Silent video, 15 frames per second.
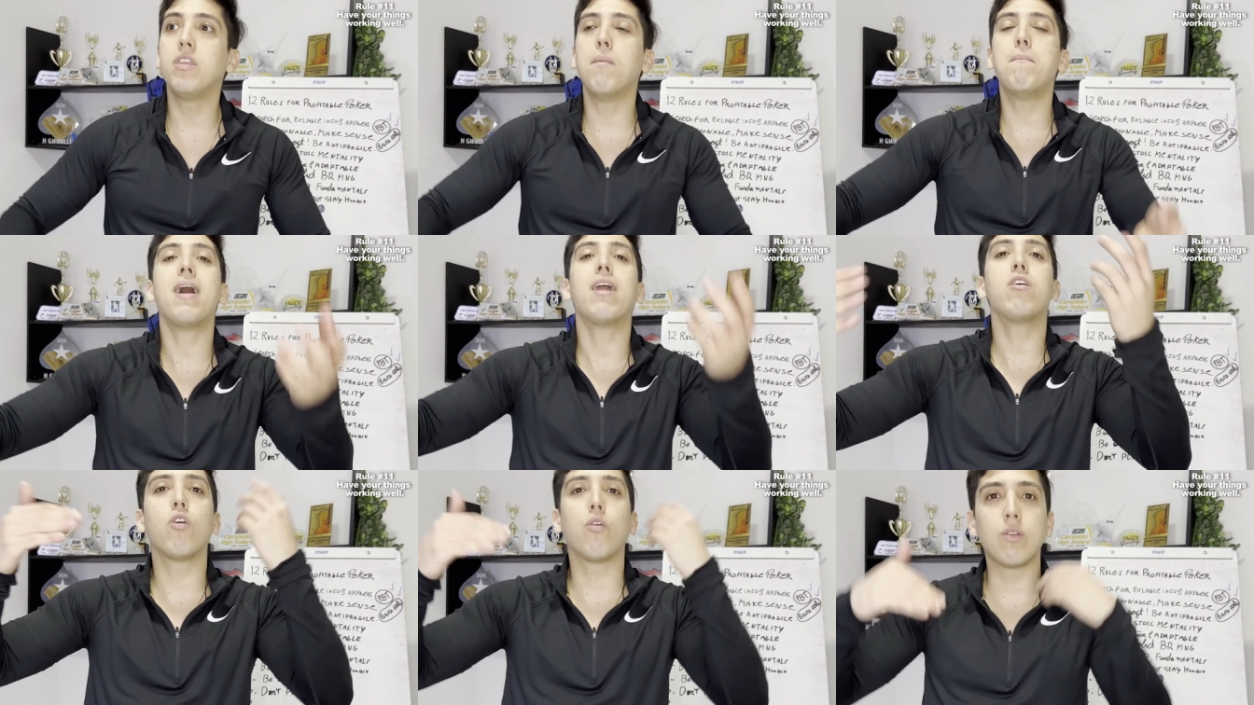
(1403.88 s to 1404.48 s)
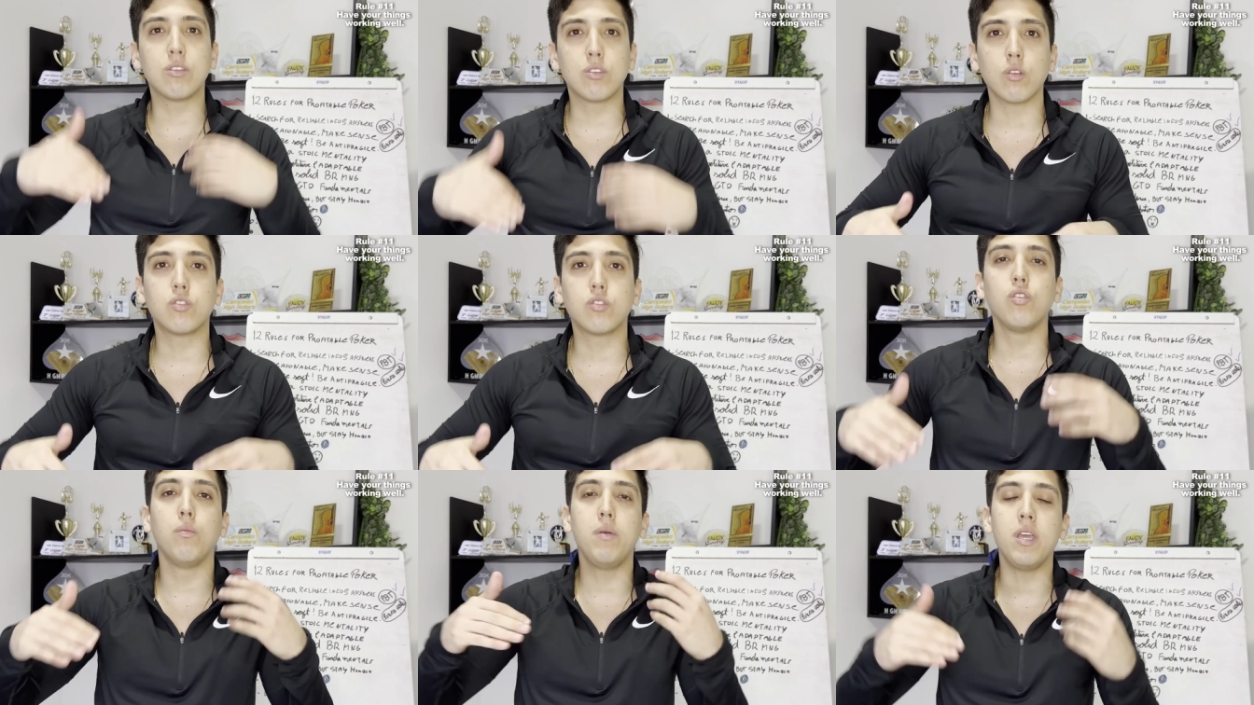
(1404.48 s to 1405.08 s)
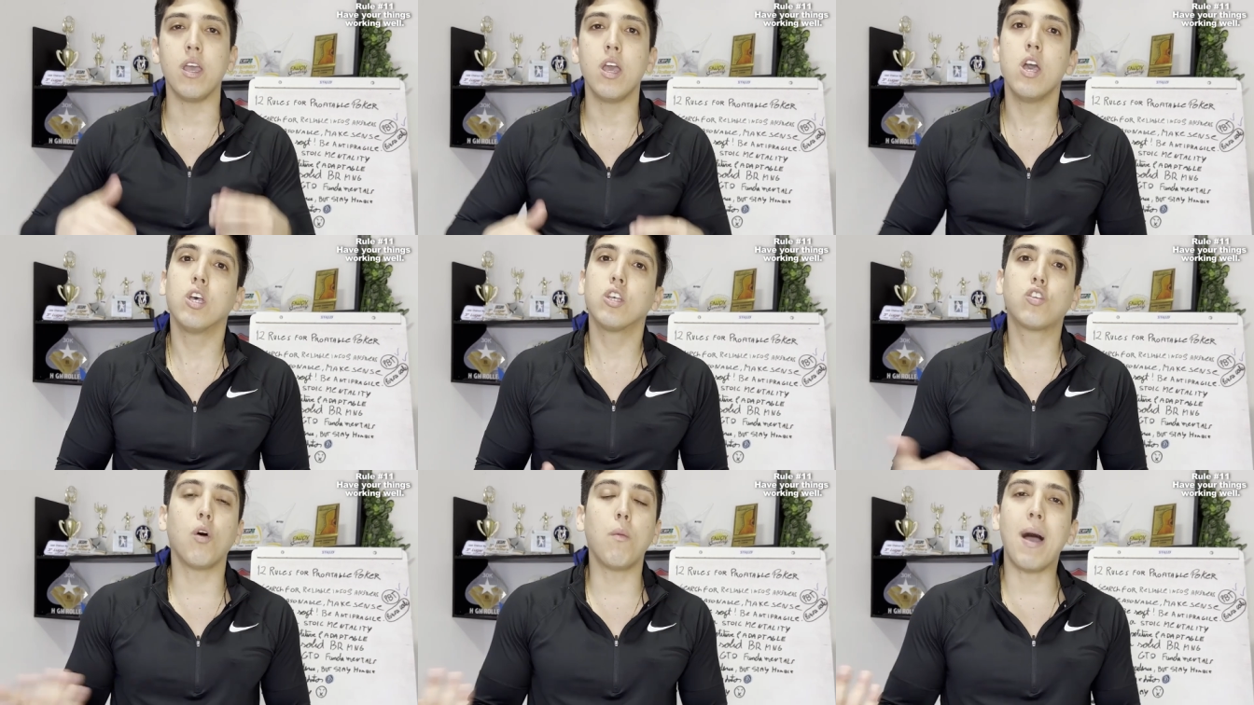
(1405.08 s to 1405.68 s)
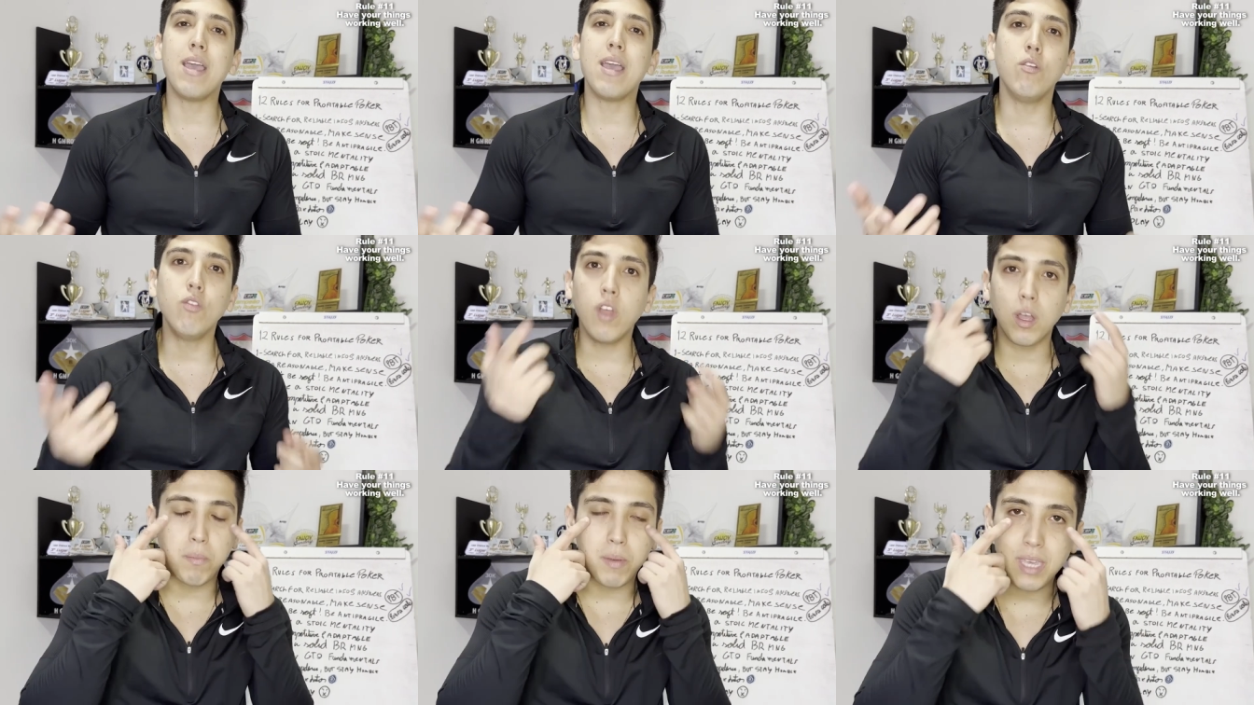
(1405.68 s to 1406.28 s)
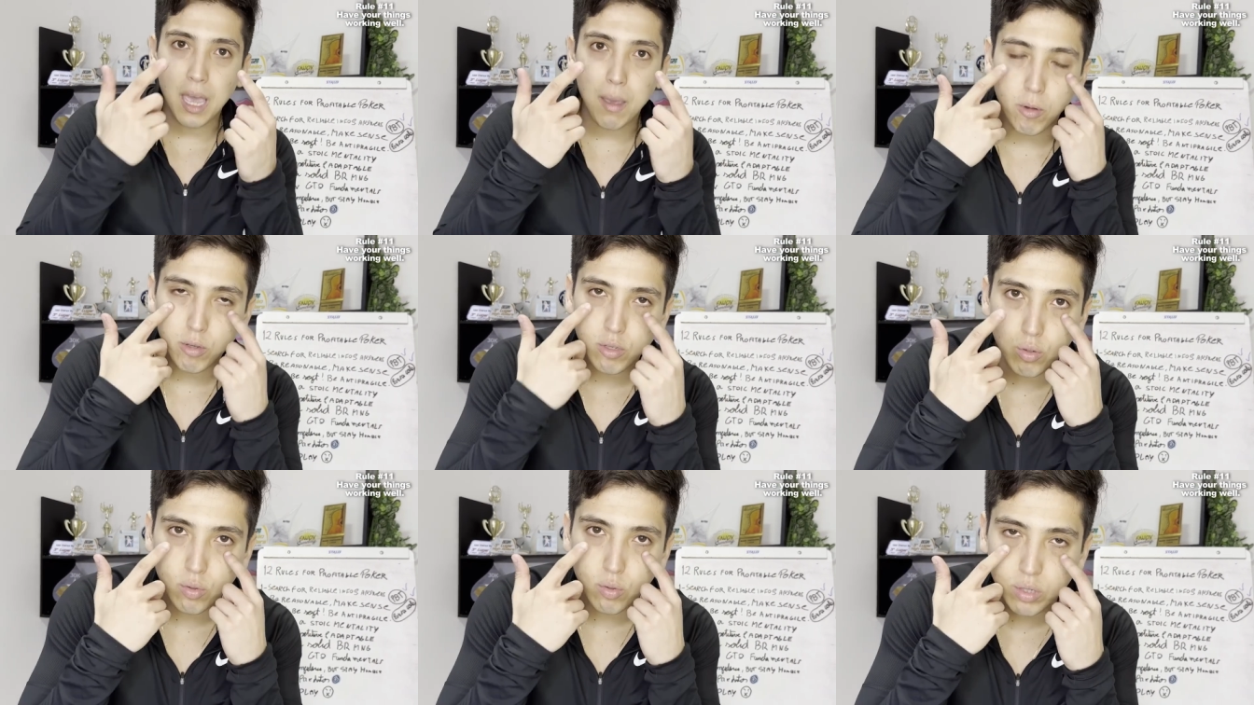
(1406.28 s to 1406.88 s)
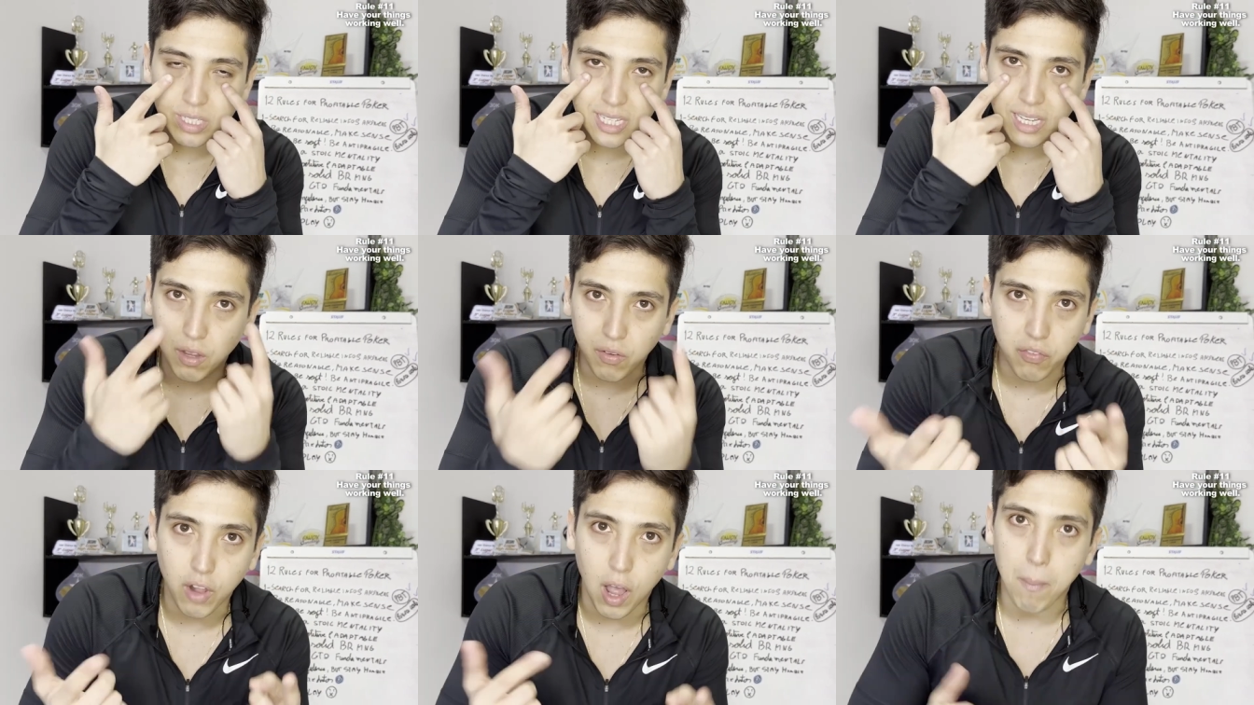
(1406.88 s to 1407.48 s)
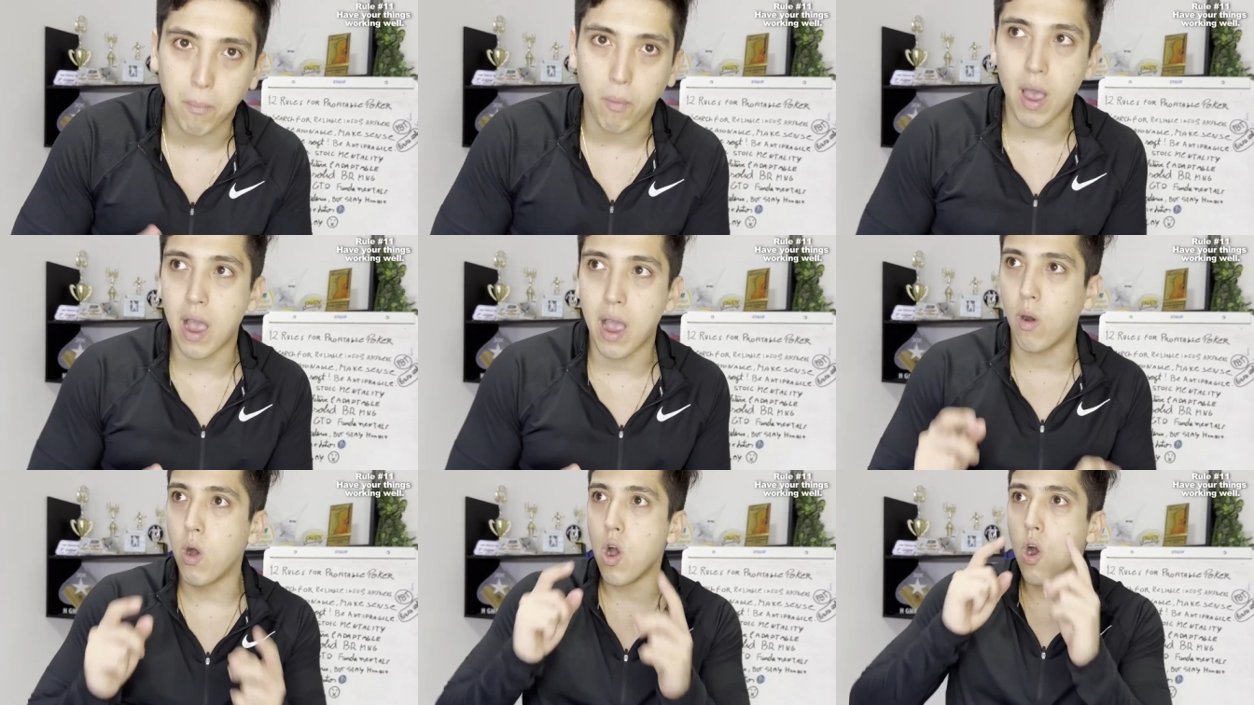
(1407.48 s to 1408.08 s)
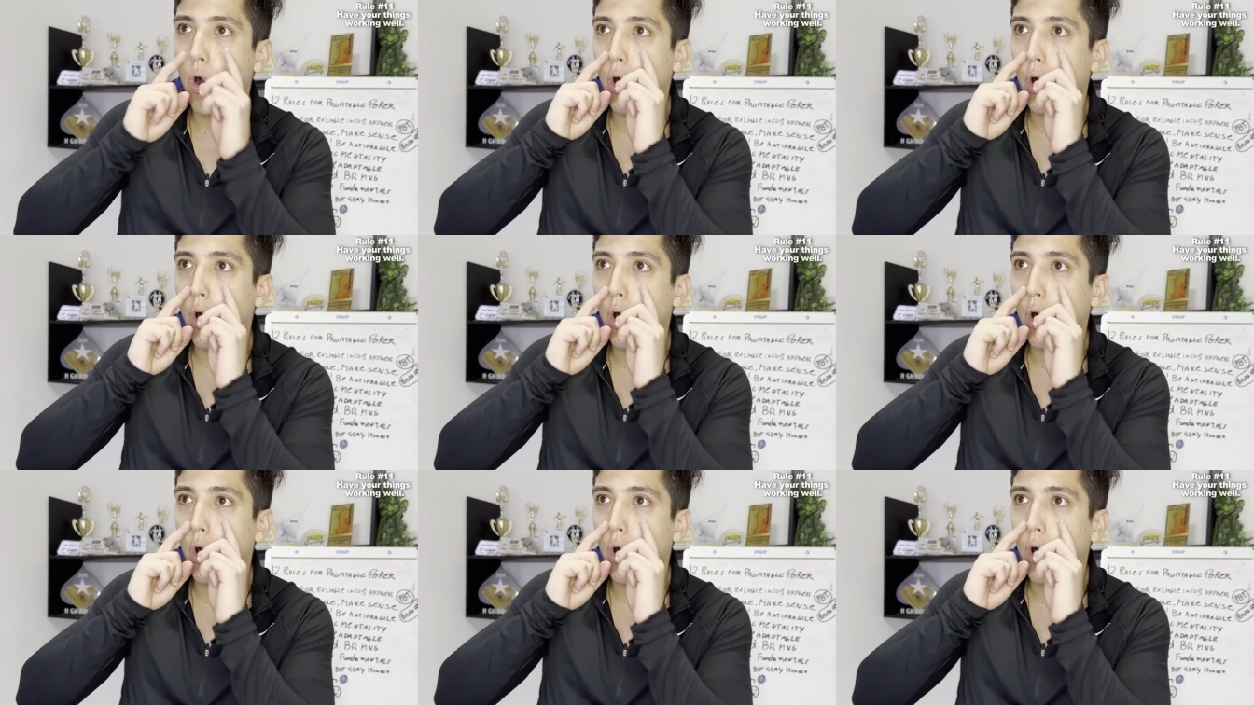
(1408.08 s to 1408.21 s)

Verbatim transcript: the better your results will be. So by you not being able to see the flop well,